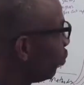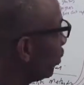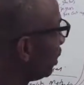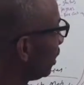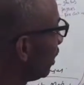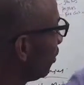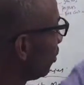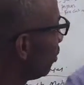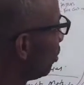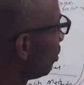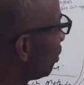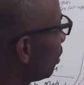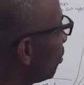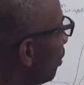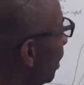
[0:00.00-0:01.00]
which gives you
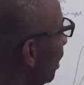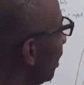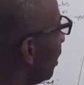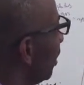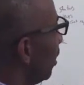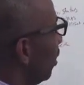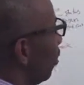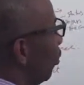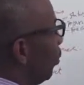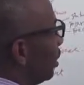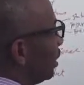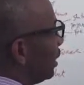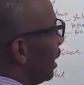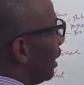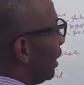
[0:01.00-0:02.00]
3,
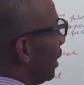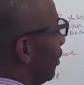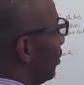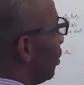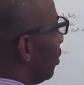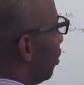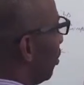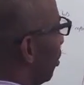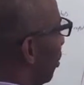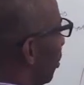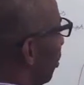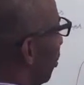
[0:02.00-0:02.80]
which then gives you